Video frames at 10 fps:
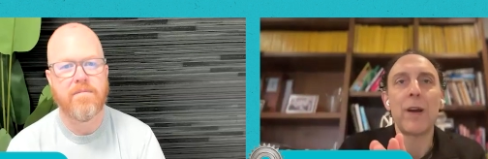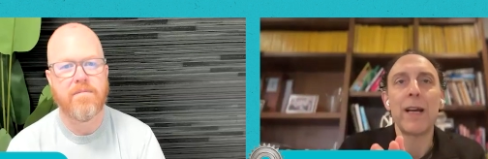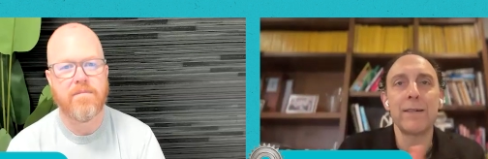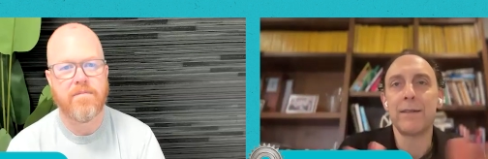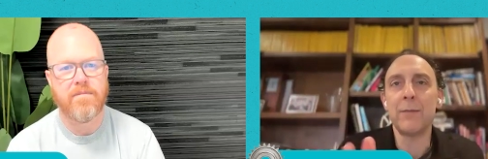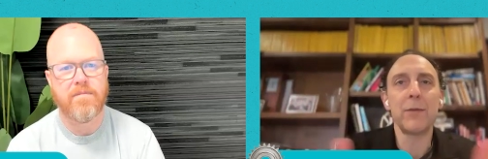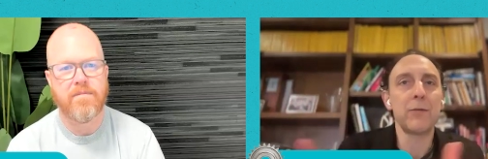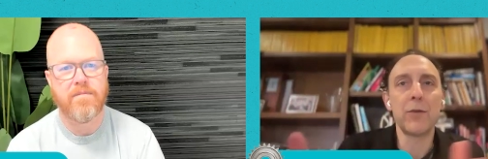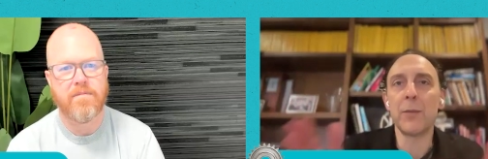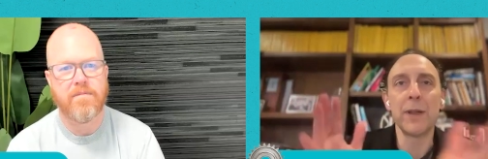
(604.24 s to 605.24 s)
Speaker 1: great, Tim
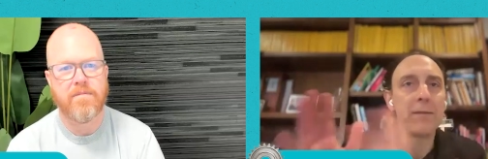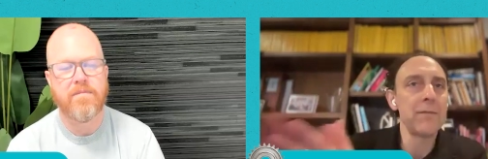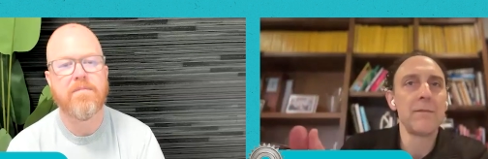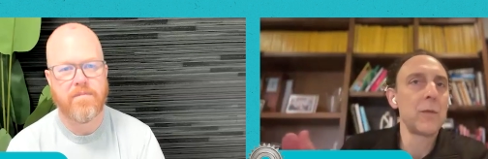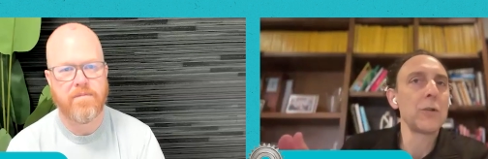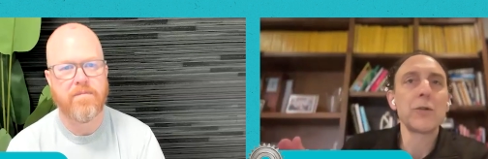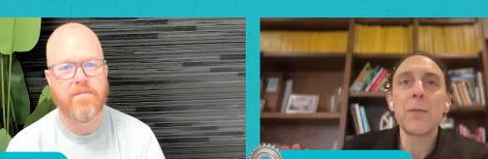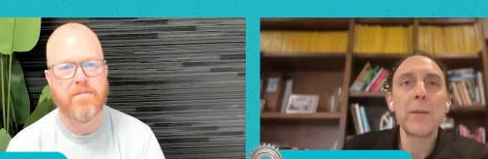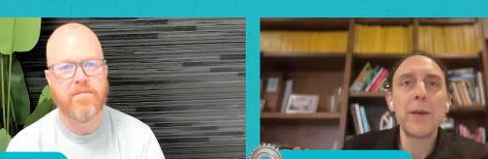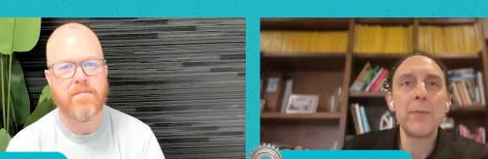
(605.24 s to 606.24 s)
and Reuben, those
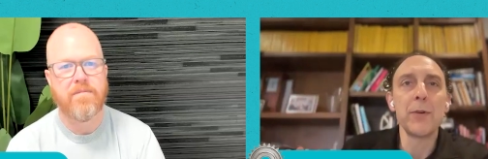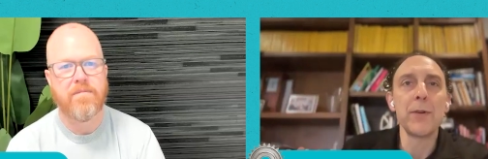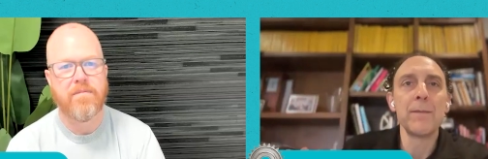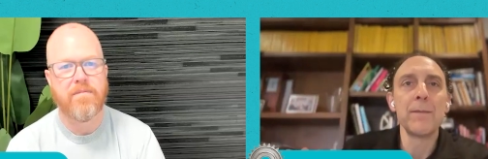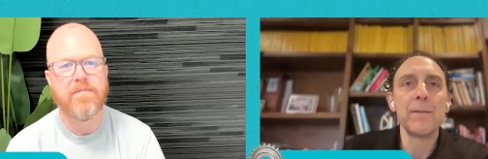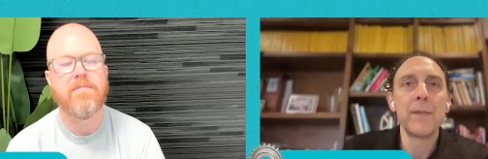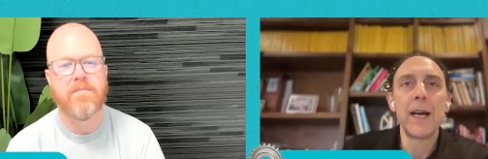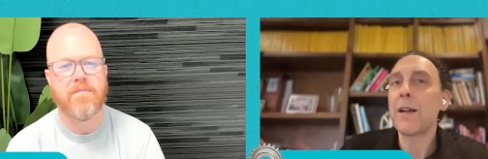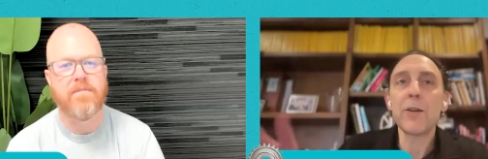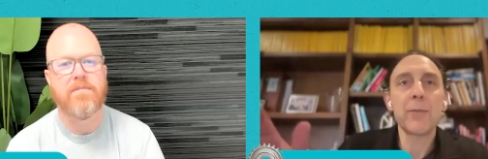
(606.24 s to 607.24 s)
are my people,"
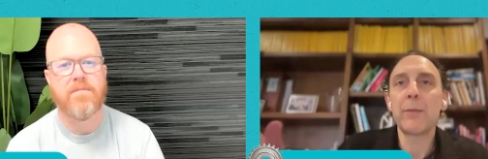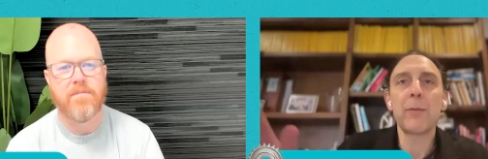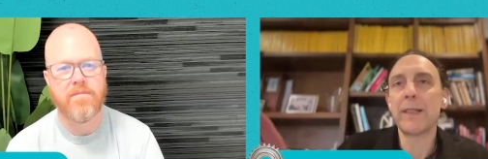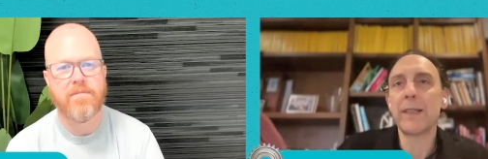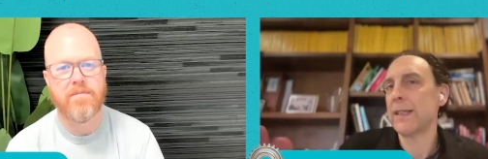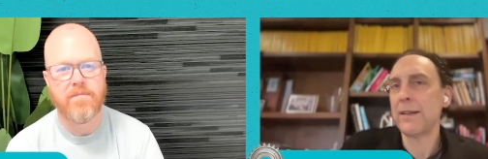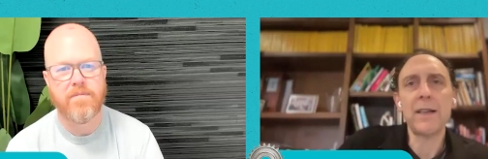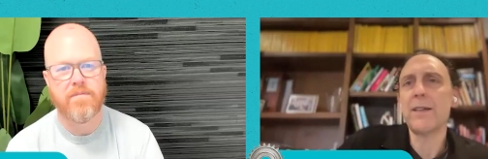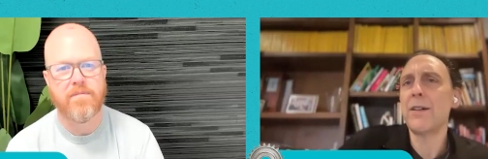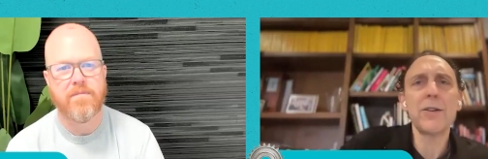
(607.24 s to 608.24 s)
and other people might say,
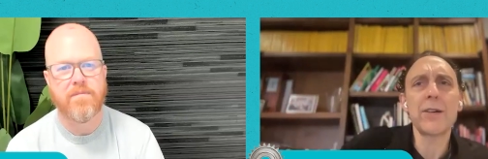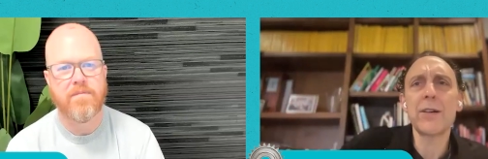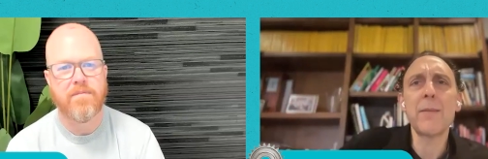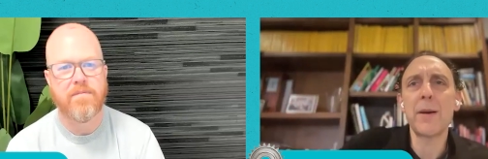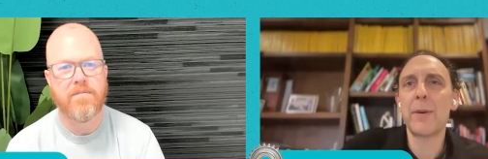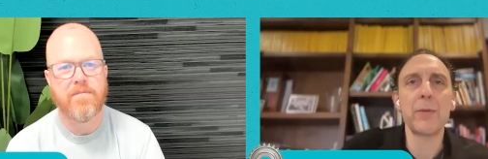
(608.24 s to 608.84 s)
"No, no, they're not my